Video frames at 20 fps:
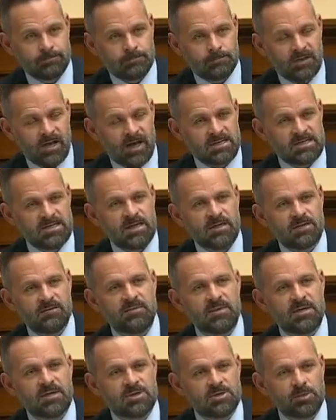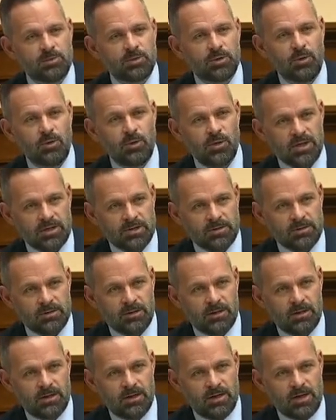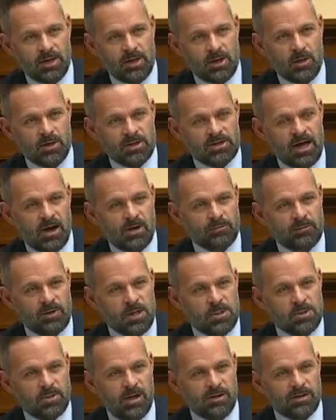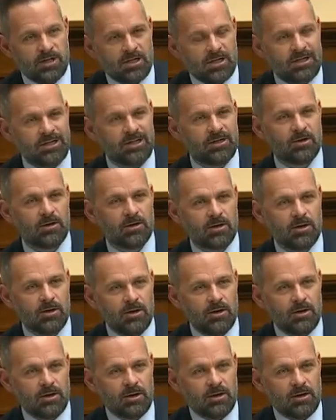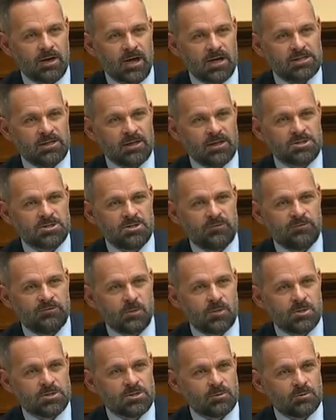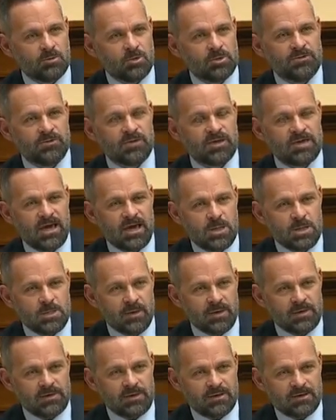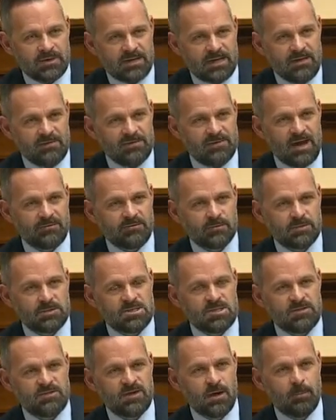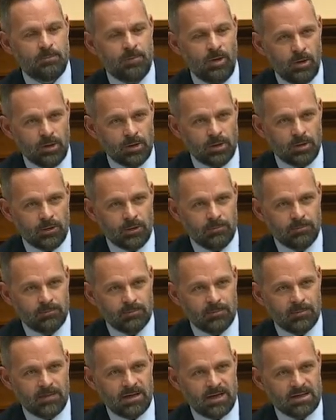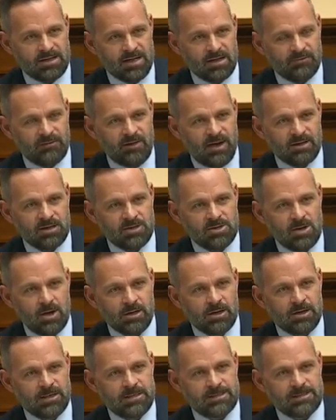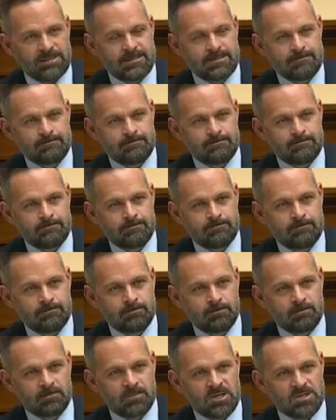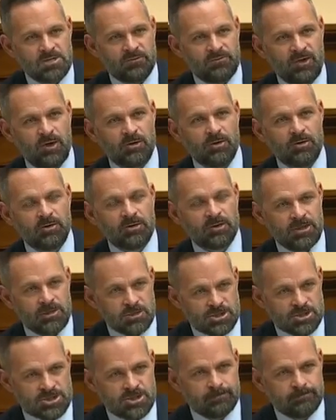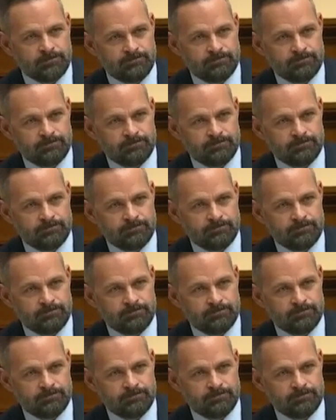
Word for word: The idea of being deployed and going downrange without a clear escalation of force and rules of engagement, even after receiving a bolo and identifying the target, is a failure in leadership.